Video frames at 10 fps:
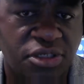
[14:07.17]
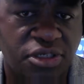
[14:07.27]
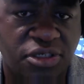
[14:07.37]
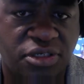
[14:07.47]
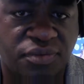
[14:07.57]

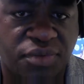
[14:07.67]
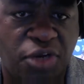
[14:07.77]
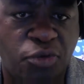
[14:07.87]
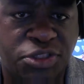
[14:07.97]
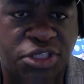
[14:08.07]

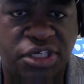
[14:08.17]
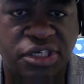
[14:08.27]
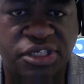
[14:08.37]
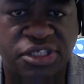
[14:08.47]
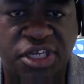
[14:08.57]
I would say
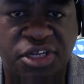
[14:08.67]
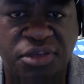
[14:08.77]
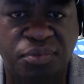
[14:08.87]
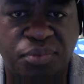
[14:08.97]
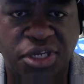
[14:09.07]
that
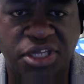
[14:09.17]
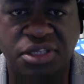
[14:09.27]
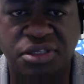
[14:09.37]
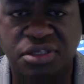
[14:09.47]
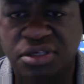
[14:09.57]
they played